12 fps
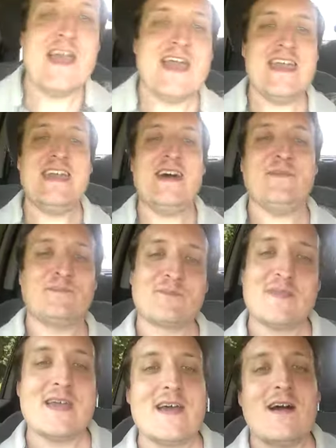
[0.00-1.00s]
Yep.
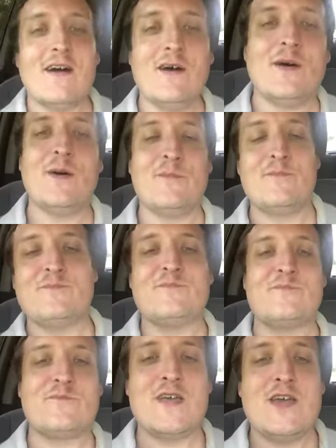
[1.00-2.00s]
Um,
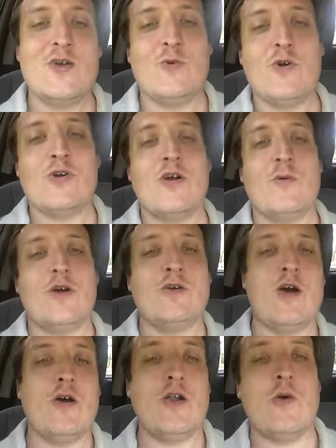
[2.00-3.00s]
we're, we're
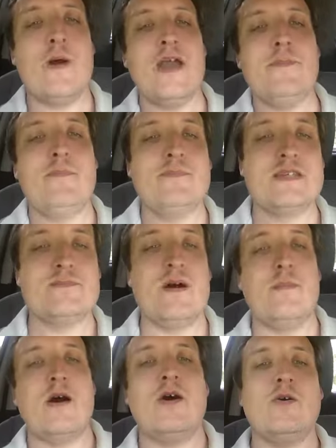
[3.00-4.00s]
on our way to my
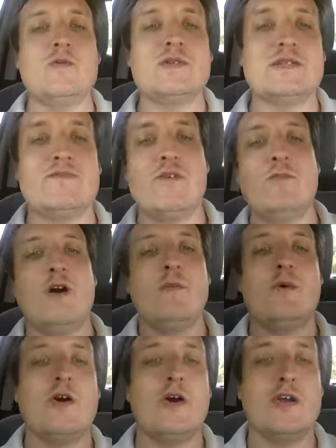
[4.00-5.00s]
mom's from
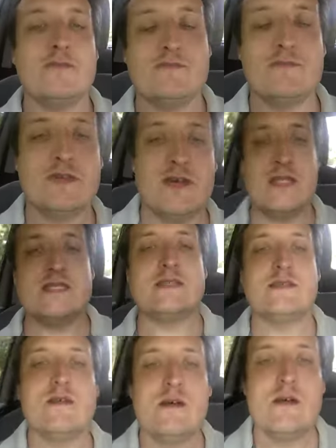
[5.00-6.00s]
Walmart because
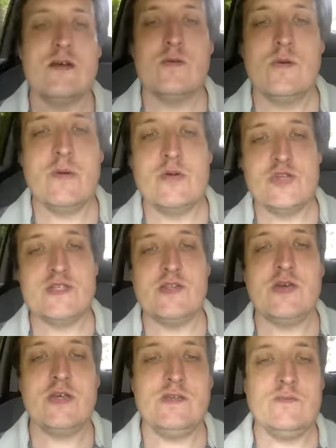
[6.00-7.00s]
we were just
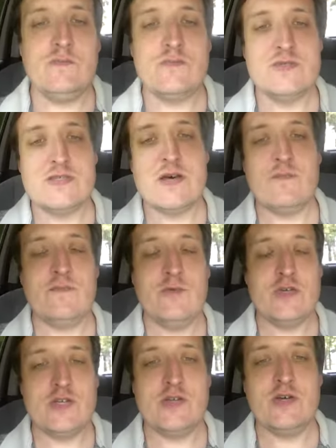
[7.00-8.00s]
looking. Something we were
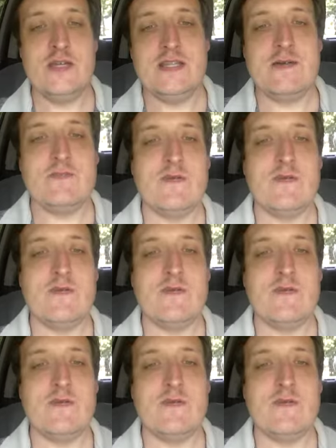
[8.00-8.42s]
just looking at.